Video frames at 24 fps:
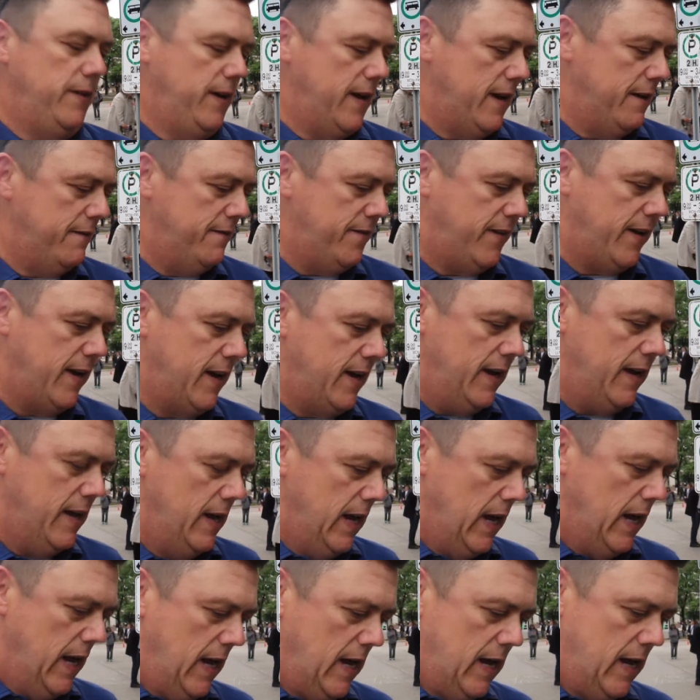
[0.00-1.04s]
We
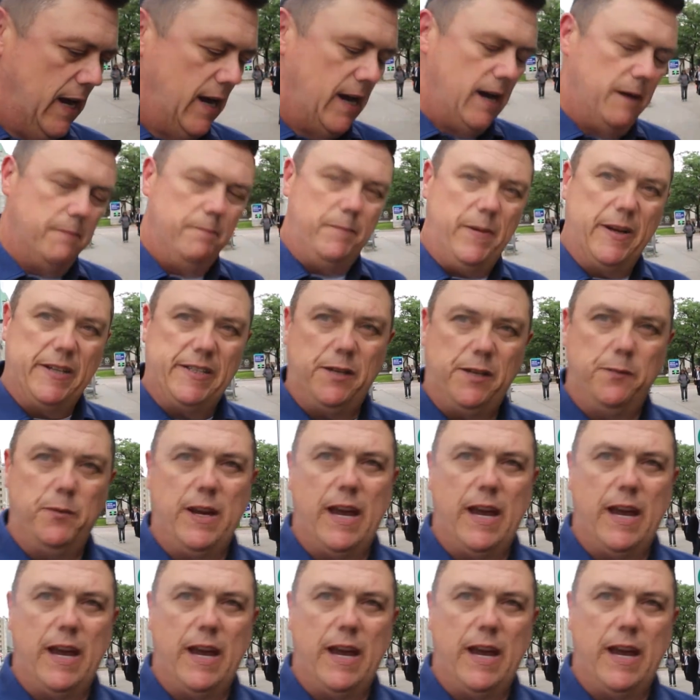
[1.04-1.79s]
have busy,